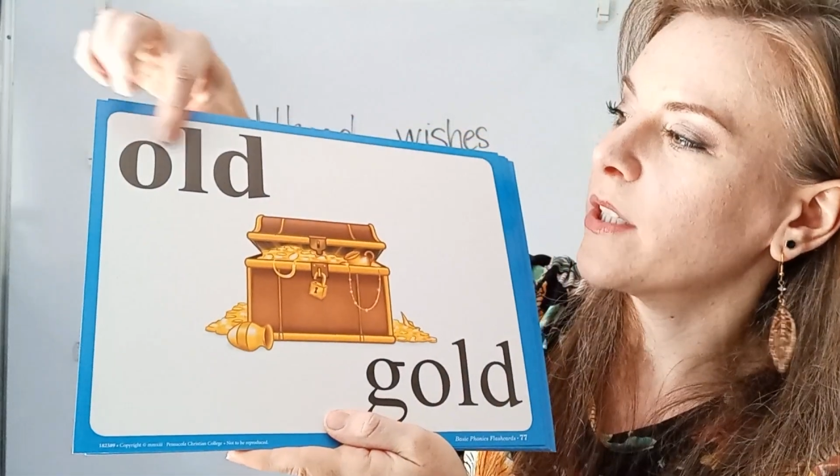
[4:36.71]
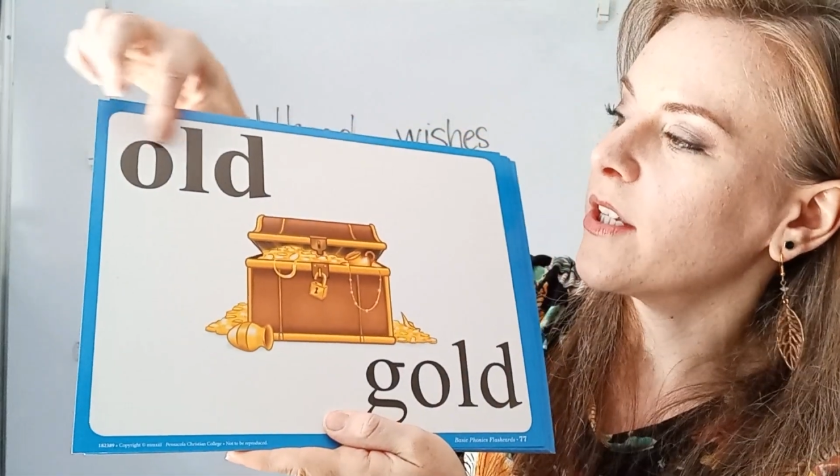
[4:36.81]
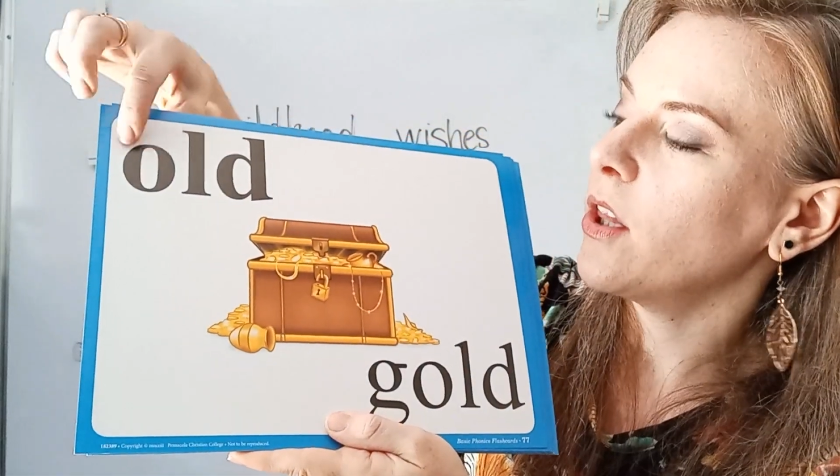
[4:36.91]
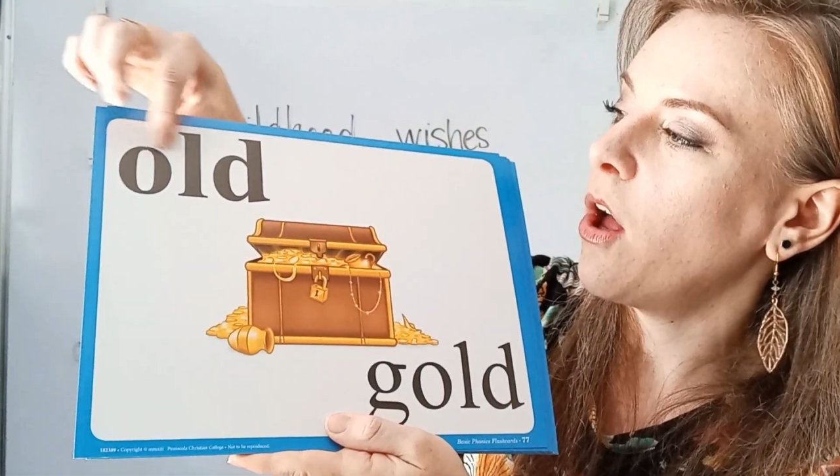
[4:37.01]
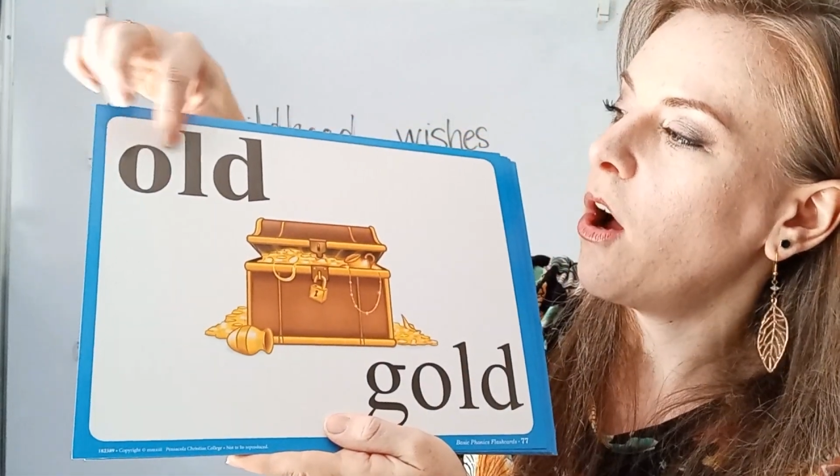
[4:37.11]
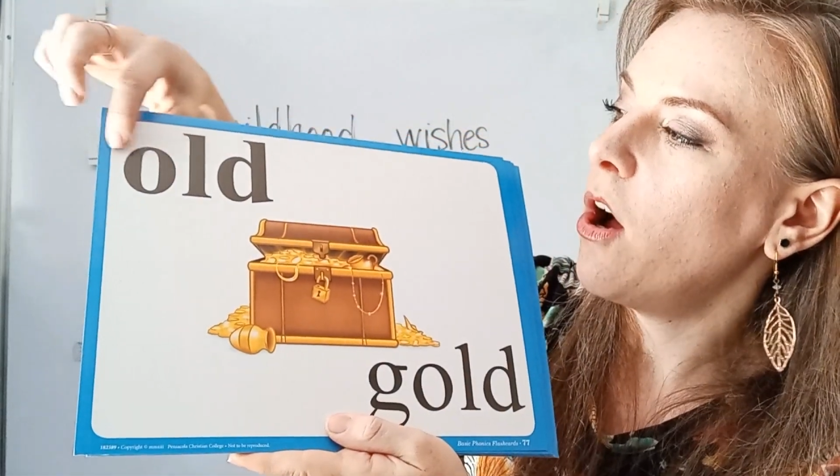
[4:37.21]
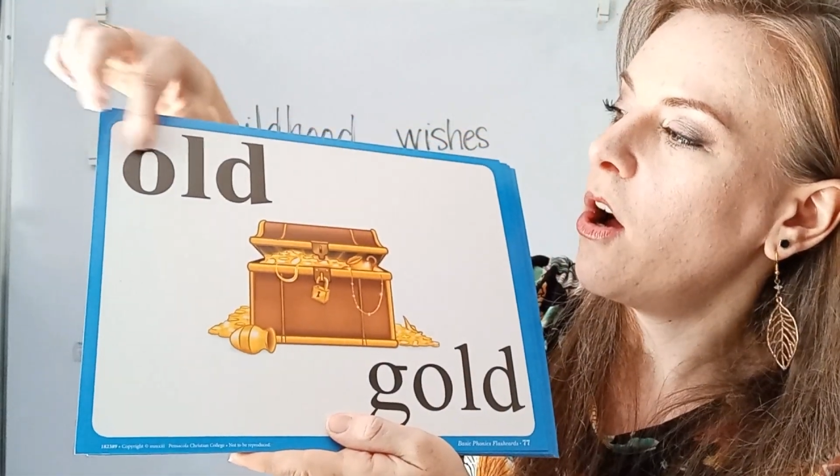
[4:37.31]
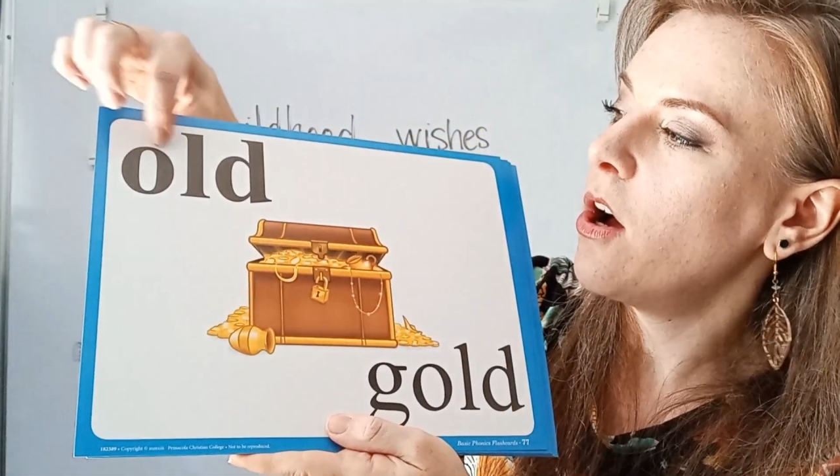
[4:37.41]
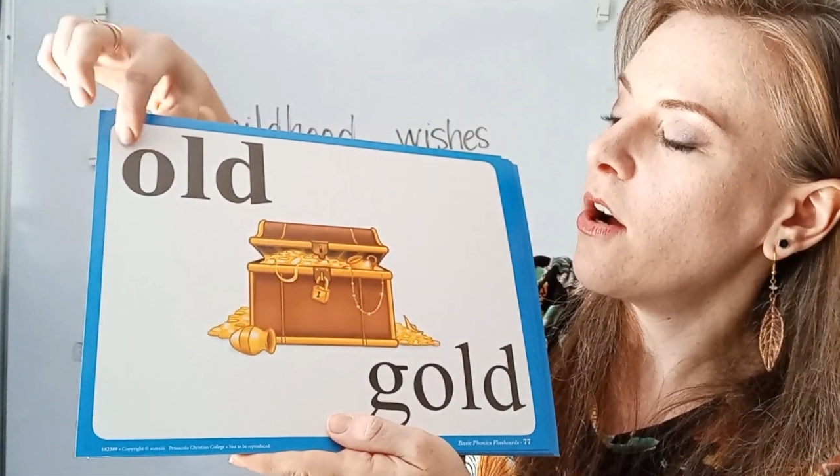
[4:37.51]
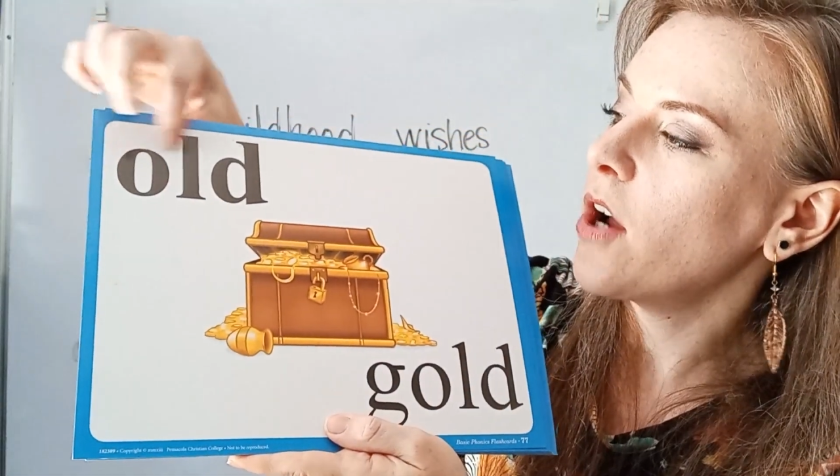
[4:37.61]
It's a
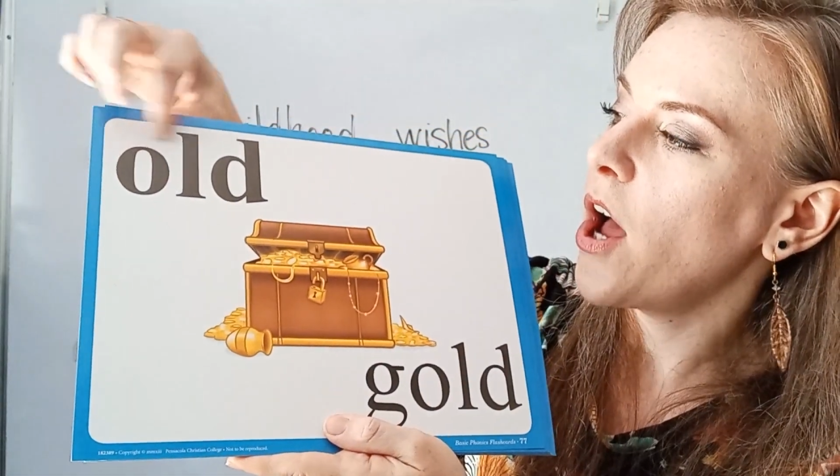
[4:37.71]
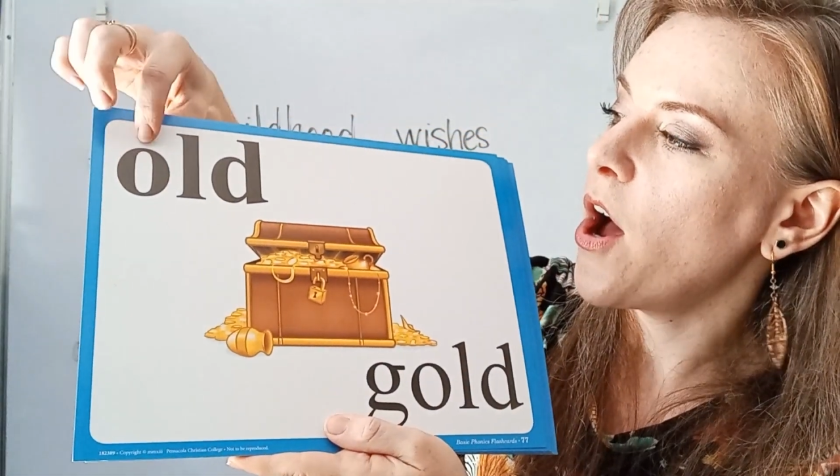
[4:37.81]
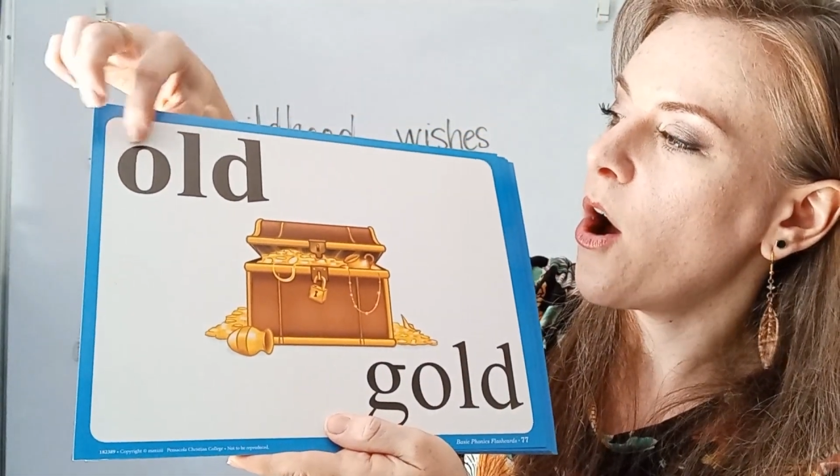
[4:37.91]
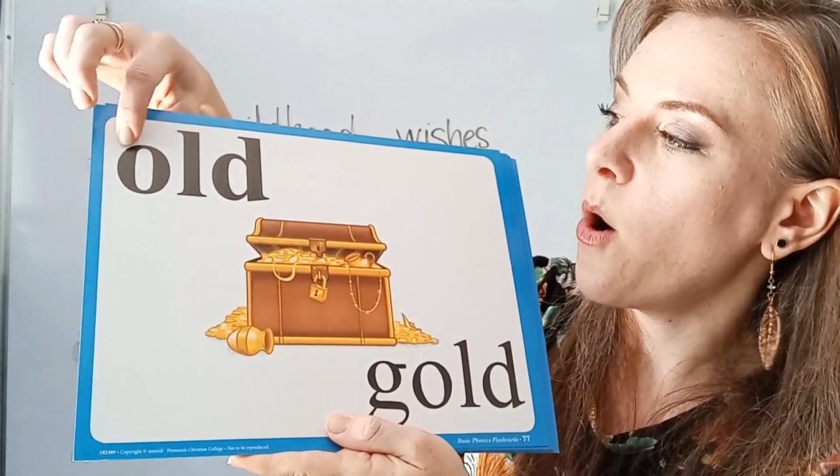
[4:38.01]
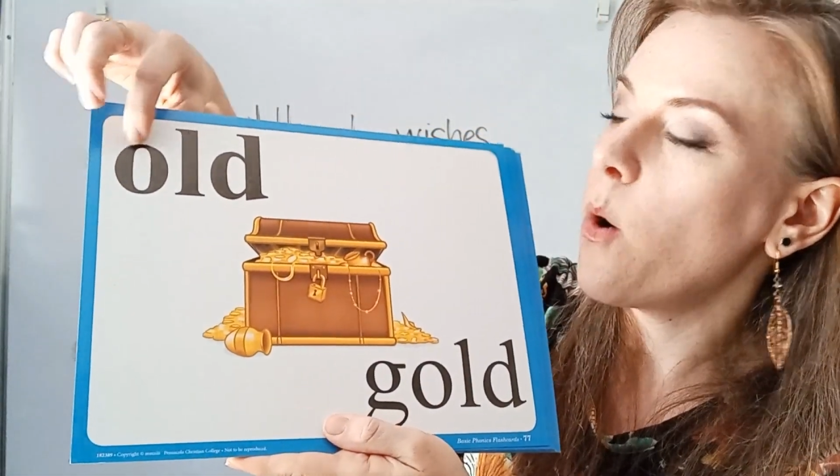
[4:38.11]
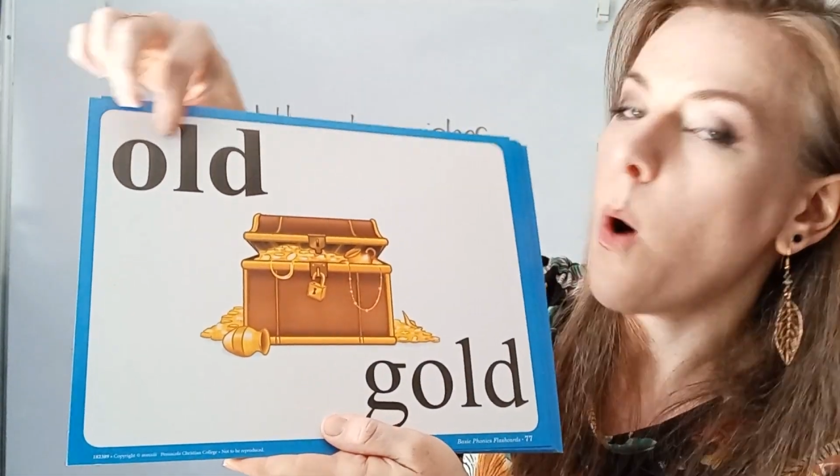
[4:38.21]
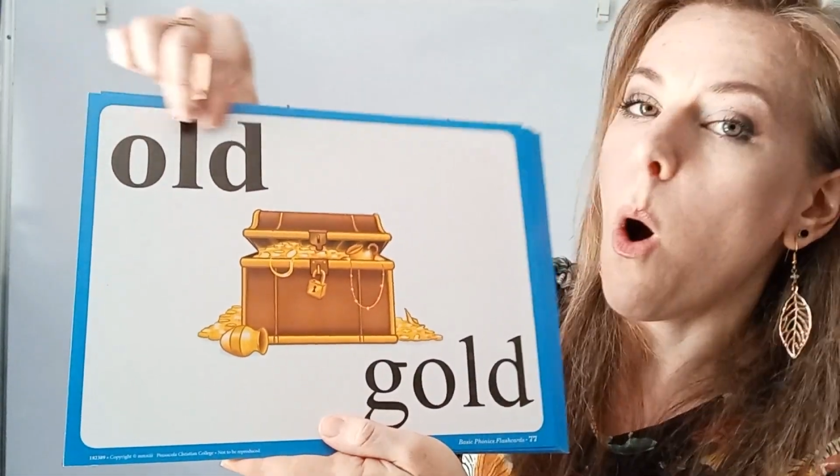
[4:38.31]
long O.